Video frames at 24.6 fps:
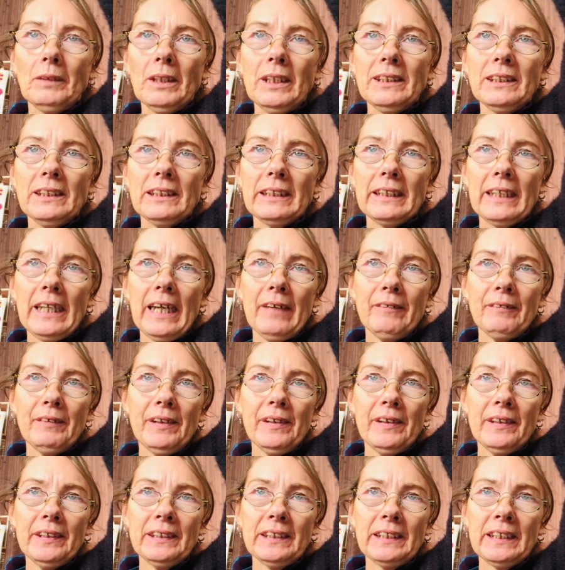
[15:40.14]
and to
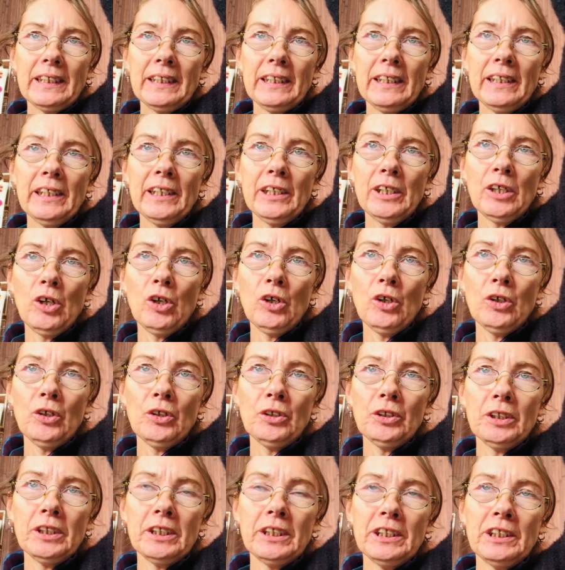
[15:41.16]
carry this healing
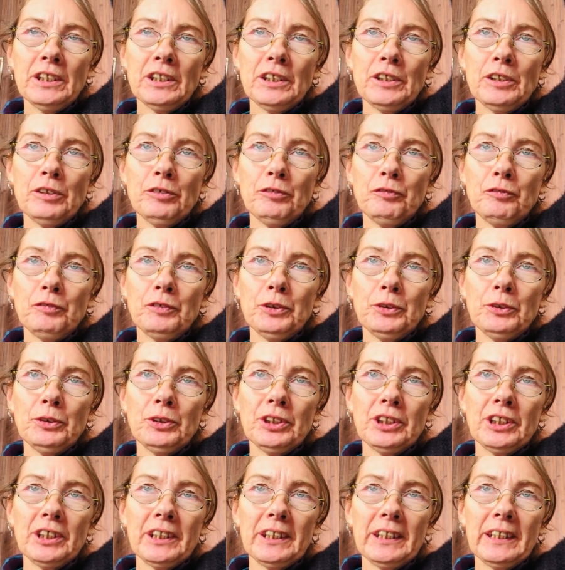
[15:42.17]
on into the
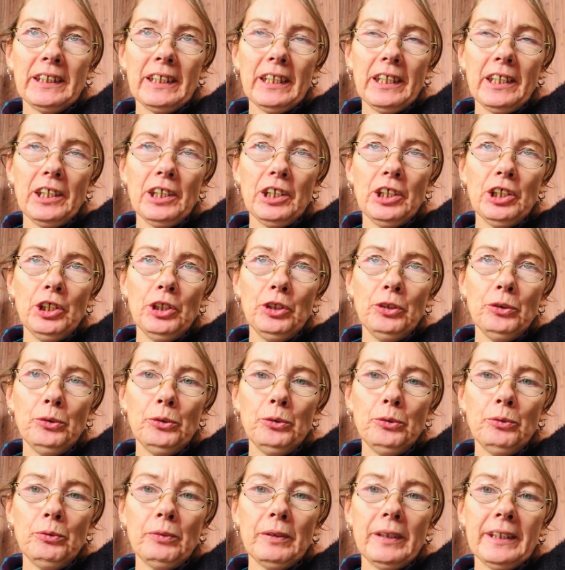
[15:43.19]
future, getting
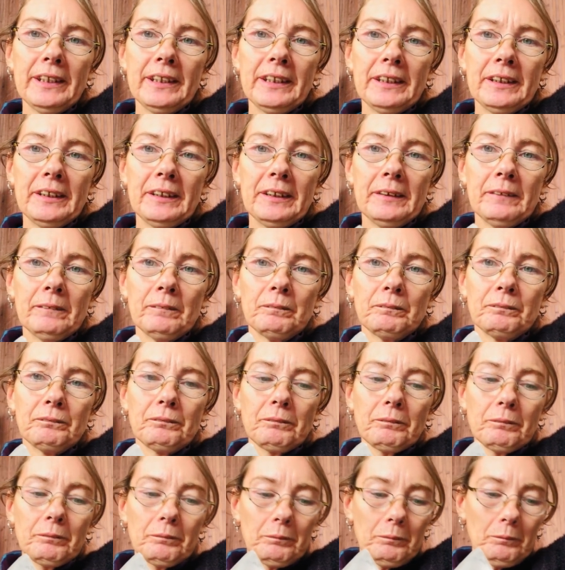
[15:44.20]
you ready
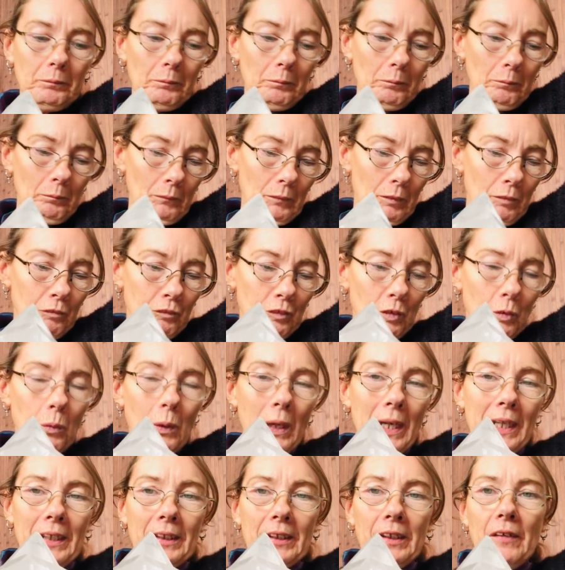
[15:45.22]
for
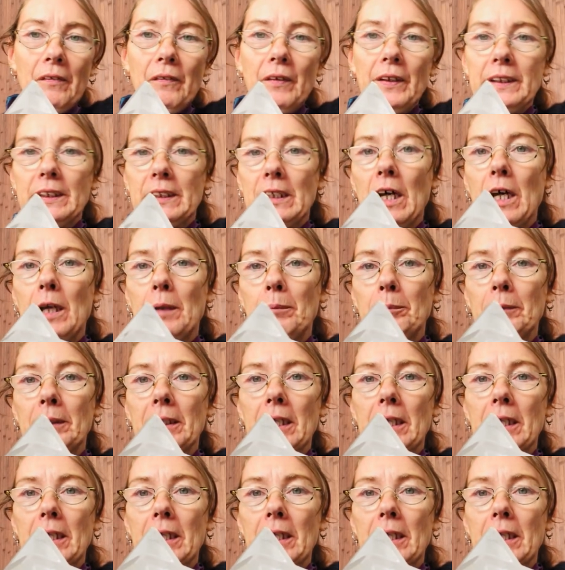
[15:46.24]
when the time